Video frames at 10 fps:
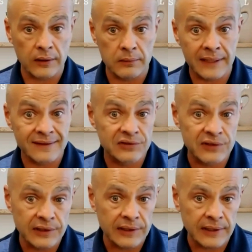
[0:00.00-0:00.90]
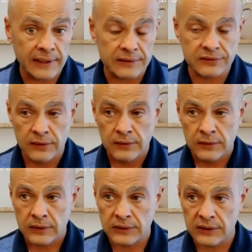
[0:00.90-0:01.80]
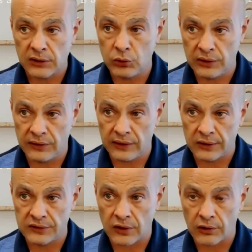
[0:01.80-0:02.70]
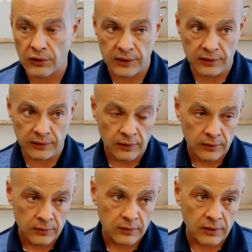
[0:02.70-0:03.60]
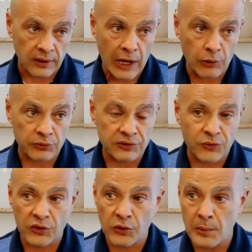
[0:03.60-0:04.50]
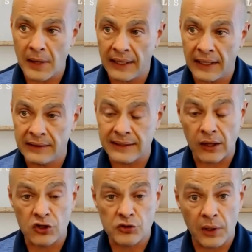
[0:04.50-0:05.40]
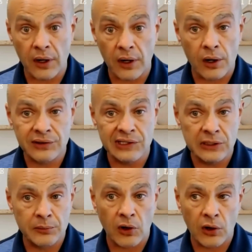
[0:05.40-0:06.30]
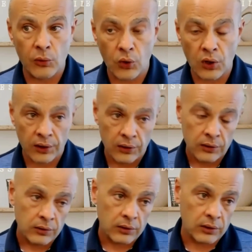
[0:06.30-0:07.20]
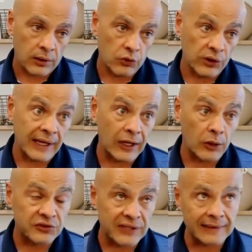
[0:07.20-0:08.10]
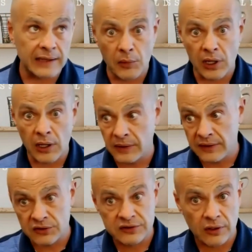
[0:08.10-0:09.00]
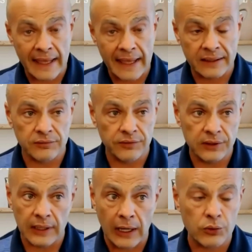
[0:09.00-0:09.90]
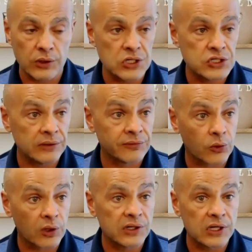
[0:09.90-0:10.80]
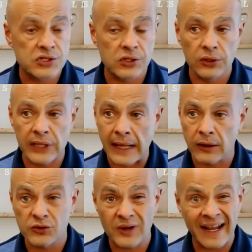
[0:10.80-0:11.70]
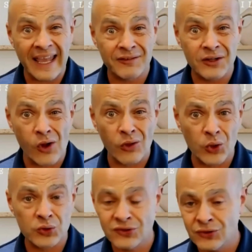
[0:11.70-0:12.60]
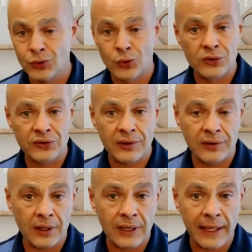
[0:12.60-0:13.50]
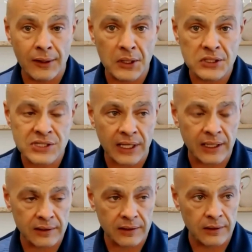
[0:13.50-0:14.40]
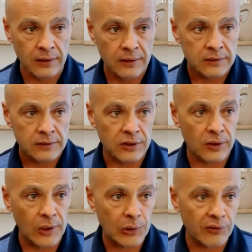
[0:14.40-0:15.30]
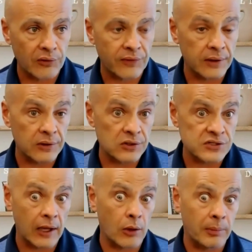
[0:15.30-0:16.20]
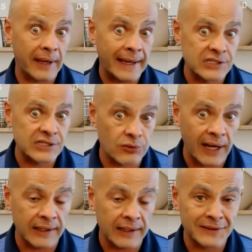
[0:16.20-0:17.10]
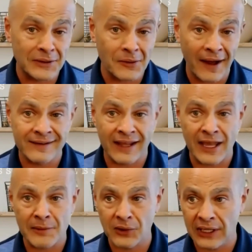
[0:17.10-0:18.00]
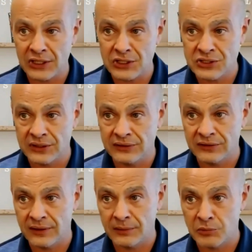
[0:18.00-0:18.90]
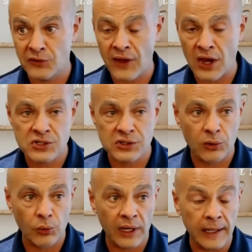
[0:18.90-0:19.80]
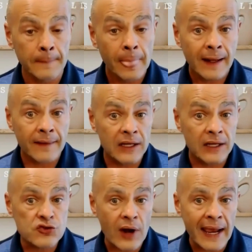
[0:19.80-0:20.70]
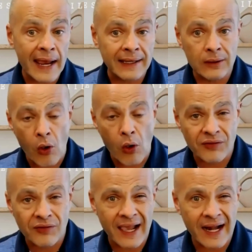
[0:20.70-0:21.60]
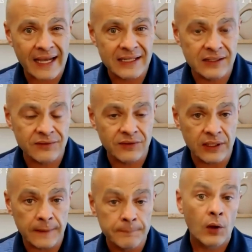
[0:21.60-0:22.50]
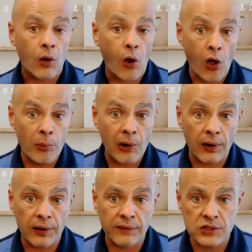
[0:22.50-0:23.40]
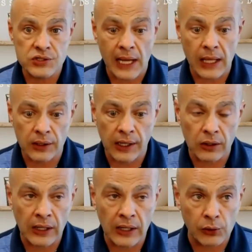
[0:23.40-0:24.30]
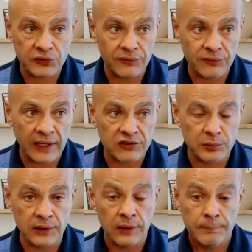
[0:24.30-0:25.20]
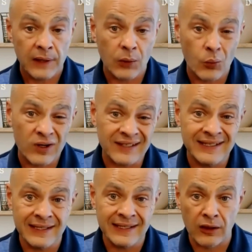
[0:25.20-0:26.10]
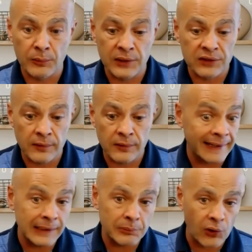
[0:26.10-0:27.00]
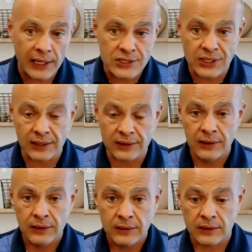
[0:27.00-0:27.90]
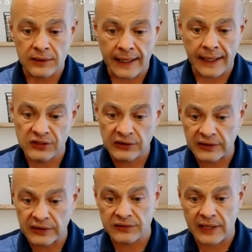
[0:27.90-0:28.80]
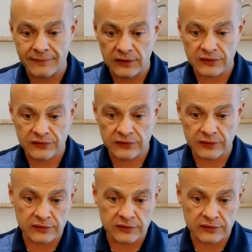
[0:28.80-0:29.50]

And the city and the community there has already accounted for the remaining dollars, but our team, our work, really helps set them up, and they're still actively outreaching for additional dollars, right? Having all those tools, the letter to send to your local funders, the help actually writing the grant applications in a professional way, and then tracking all of that activity, all part of the Childcare House investment. And one of the key elements from any project to have success, obviously,